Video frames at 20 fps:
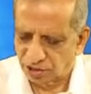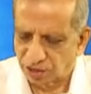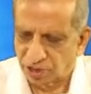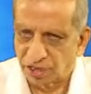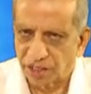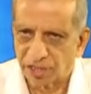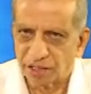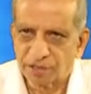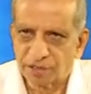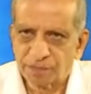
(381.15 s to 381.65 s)

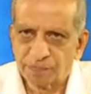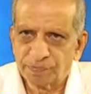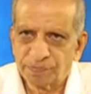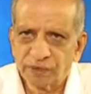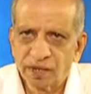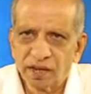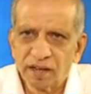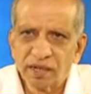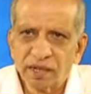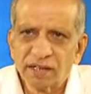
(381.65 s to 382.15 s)
in
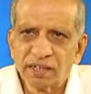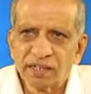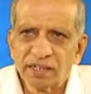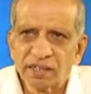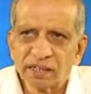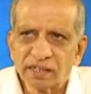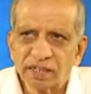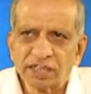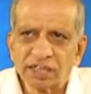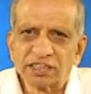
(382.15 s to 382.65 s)

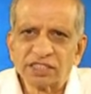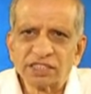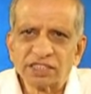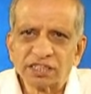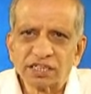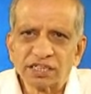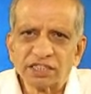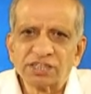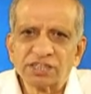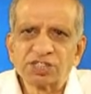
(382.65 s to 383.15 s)
its
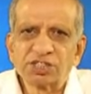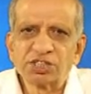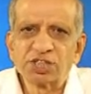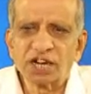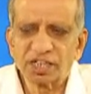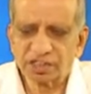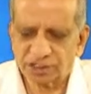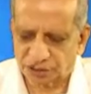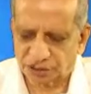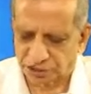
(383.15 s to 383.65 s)

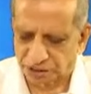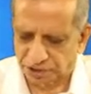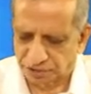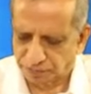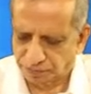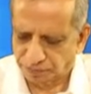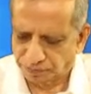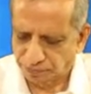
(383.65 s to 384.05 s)
structure.